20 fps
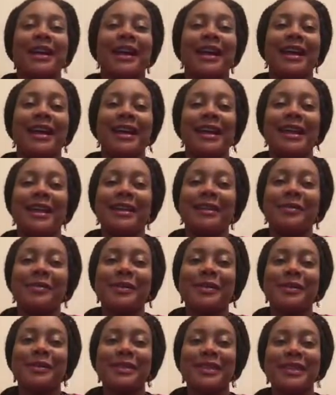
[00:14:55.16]
I
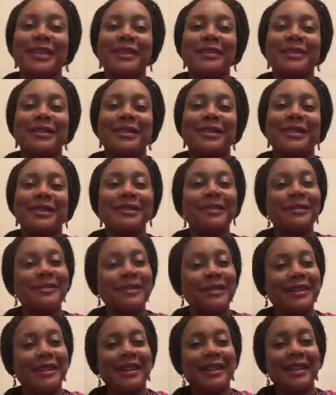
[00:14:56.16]
will see you
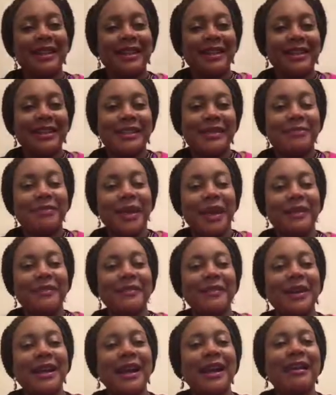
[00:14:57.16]
soon. It's bye
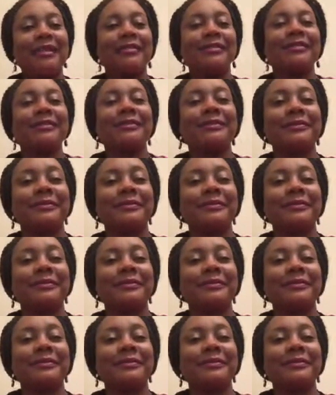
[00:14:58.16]
for now.